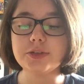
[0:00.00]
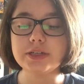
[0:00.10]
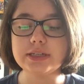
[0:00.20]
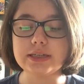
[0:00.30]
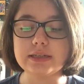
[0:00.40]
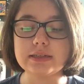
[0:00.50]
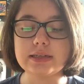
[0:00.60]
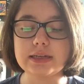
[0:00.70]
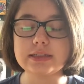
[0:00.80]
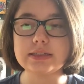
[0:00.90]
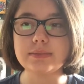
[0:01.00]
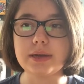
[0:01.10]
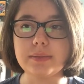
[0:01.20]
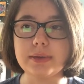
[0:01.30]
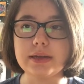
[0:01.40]
creaking next to
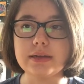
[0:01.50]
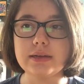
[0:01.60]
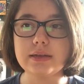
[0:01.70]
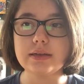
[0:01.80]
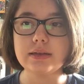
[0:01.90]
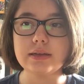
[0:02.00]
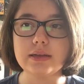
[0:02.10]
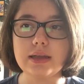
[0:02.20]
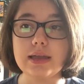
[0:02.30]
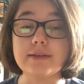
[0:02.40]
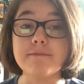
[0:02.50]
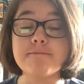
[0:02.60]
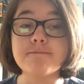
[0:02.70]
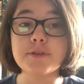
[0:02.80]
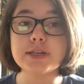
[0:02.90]
my bed, and it
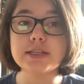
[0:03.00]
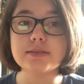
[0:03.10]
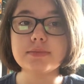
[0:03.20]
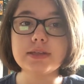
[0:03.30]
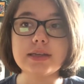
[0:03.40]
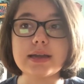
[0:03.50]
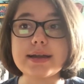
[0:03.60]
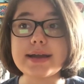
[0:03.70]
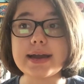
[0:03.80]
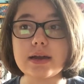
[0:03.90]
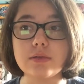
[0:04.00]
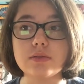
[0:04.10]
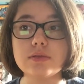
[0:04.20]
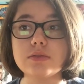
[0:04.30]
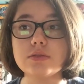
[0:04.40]
freaks me out
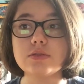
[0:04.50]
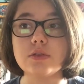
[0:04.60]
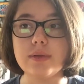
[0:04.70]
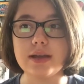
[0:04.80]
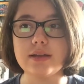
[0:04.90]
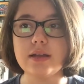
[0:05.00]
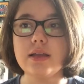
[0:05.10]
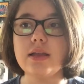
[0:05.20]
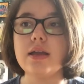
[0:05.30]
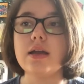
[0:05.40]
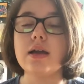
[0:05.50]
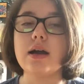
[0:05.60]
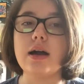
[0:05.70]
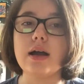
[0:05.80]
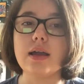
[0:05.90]
so bad.
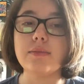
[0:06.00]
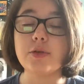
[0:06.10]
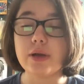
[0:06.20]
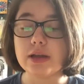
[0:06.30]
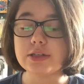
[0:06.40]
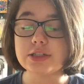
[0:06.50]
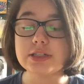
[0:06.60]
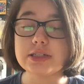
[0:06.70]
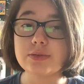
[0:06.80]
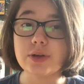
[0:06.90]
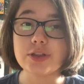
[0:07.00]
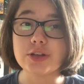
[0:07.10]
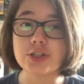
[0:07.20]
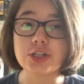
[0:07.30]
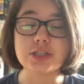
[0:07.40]
I'm questioning whether
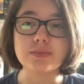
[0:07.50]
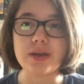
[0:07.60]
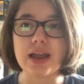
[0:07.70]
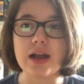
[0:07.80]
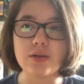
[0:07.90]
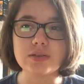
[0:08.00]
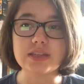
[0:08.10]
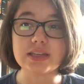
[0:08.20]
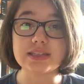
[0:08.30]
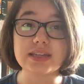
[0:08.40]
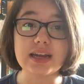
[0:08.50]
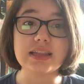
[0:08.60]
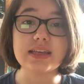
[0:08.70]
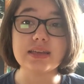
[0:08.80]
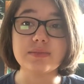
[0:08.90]
it's just my house, like,
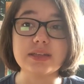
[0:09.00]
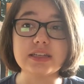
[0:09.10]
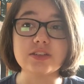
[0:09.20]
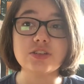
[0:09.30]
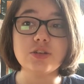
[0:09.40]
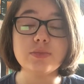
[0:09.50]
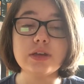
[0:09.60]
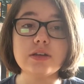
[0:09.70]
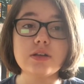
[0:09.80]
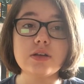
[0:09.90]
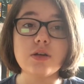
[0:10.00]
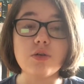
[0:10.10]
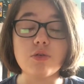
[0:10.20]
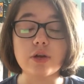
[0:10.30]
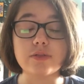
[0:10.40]
settling and being stupid,
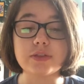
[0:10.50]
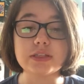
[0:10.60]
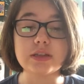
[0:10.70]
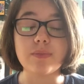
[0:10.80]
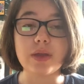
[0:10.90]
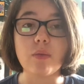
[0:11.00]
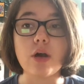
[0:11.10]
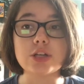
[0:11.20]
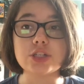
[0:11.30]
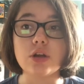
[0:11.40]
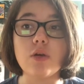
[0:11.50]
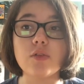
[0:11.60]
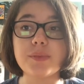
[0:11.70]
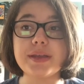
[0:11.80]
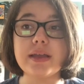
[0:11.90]
or if it's something watching
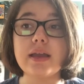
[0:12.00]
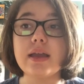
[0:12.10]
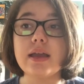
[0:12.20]
over me.